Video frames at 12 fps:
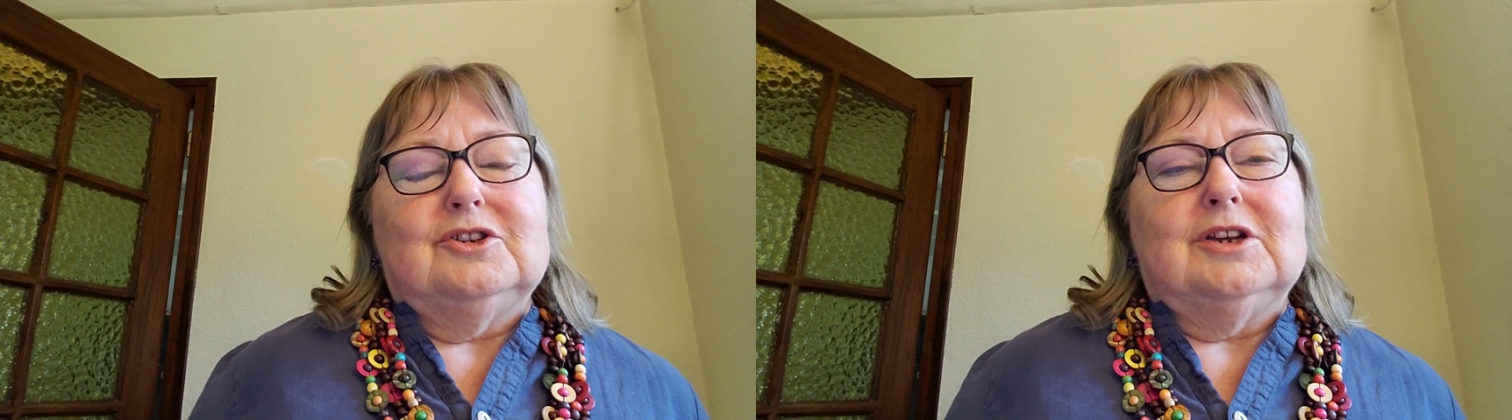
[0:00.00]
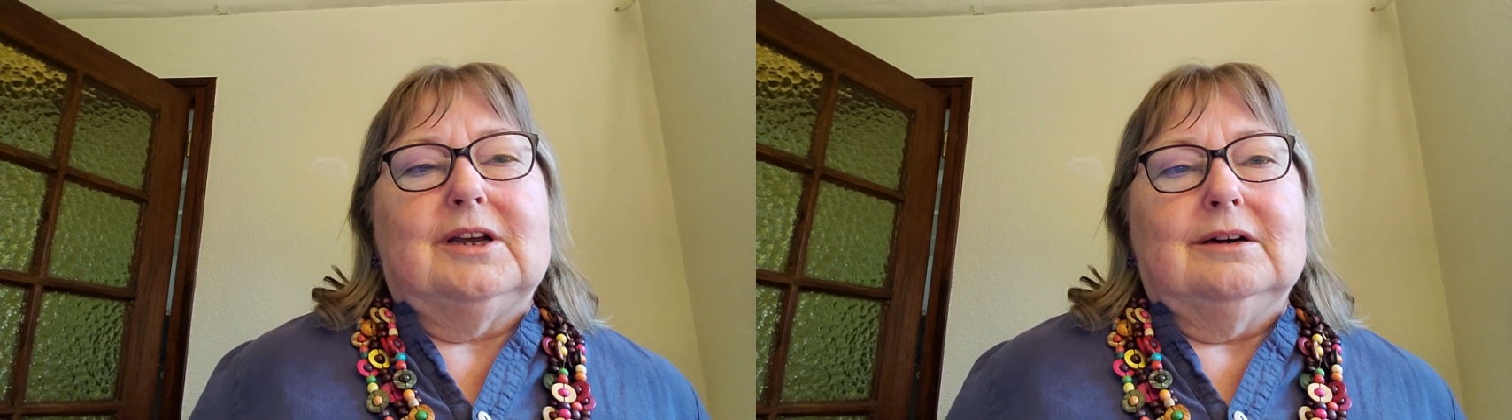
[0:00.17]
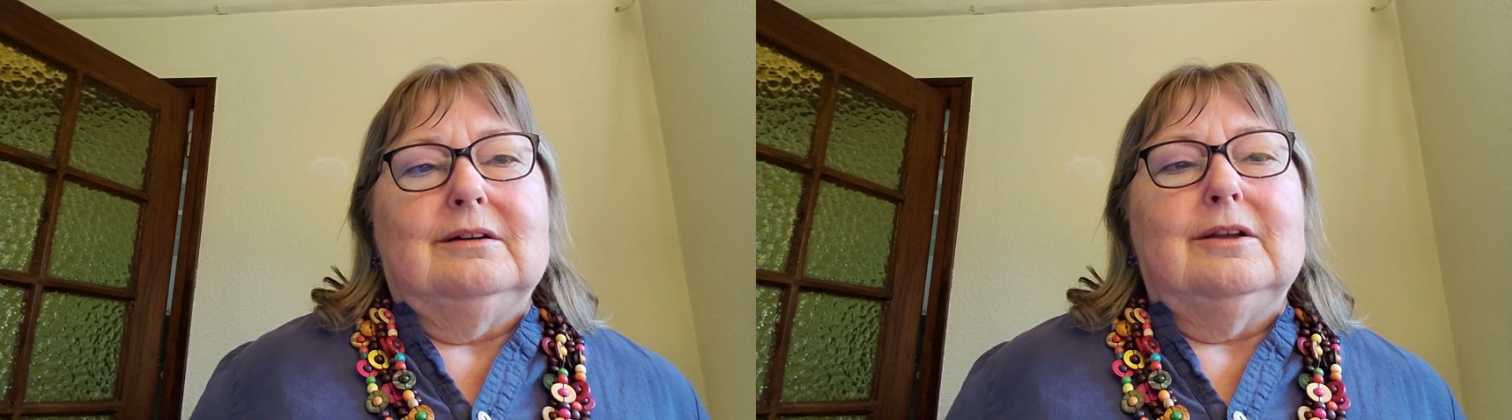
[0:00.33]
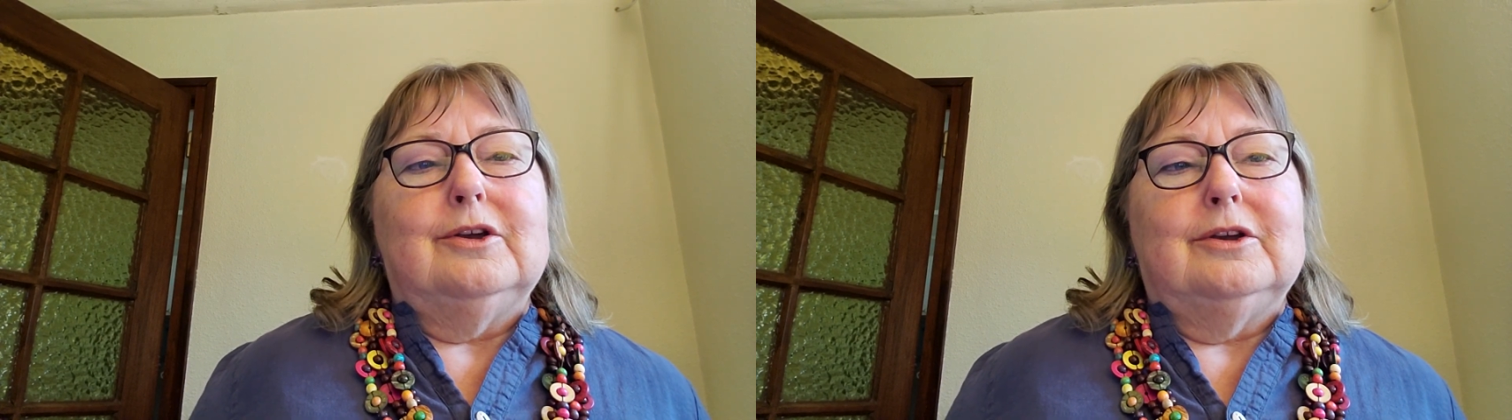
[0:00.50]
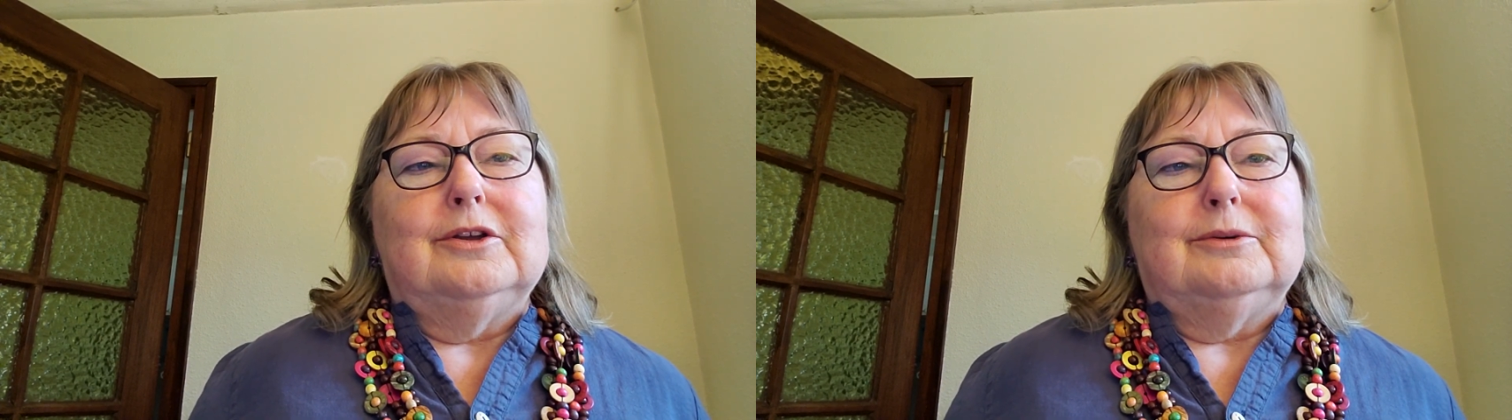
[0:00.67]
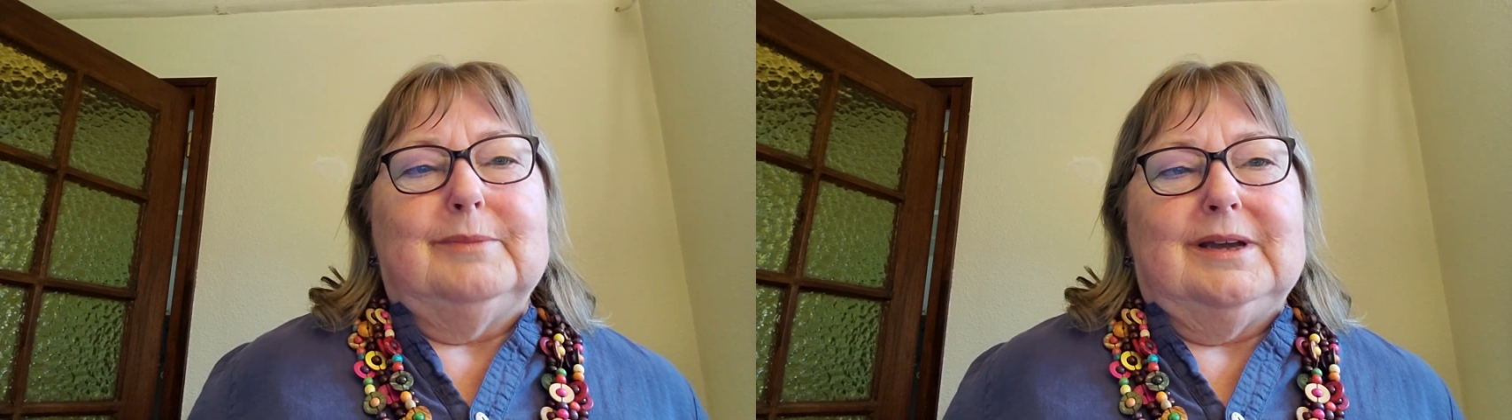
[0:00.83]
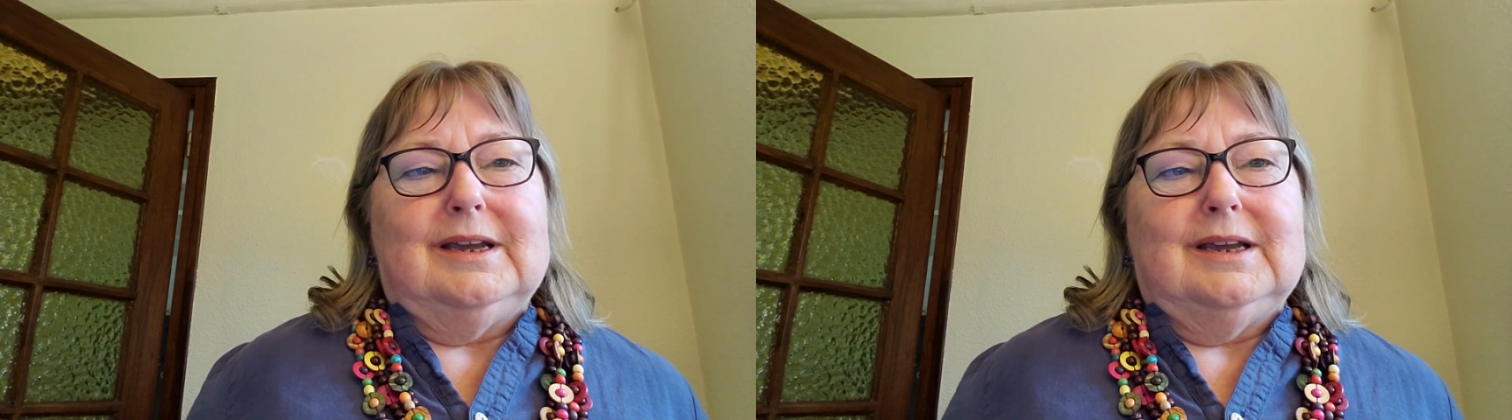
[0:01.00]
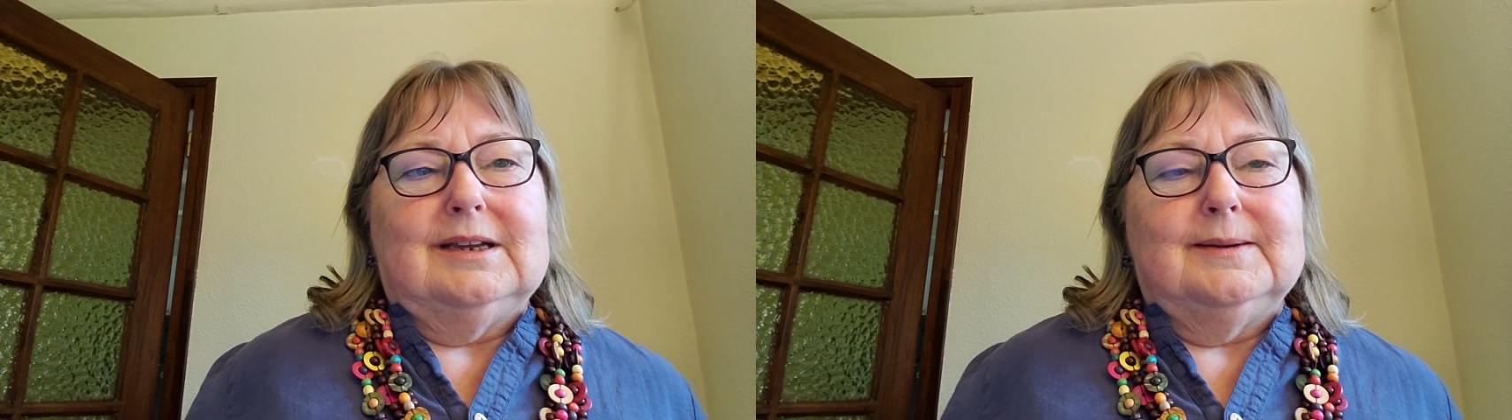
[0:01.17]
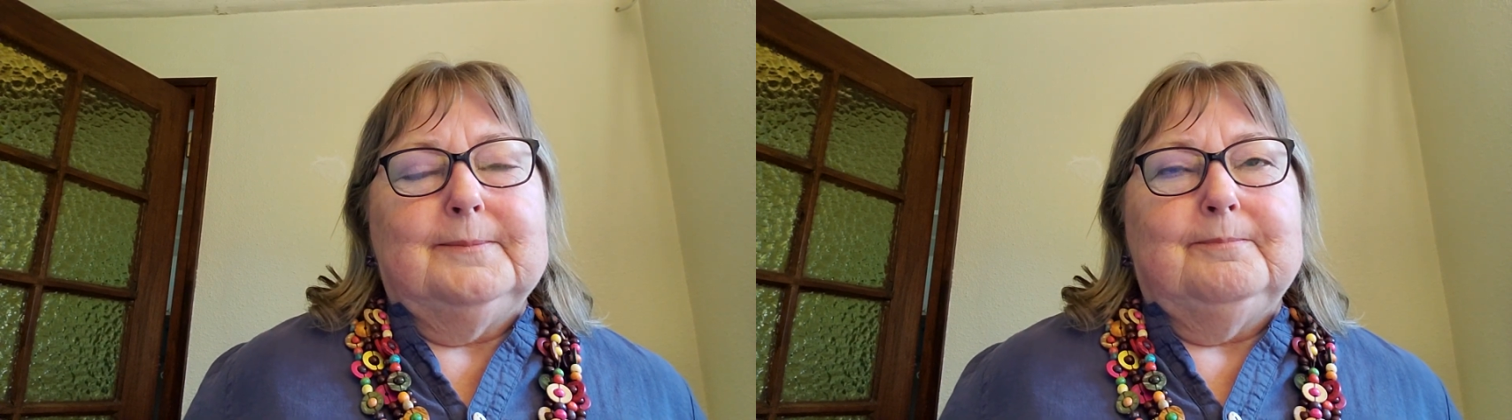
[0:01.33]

channel earned me,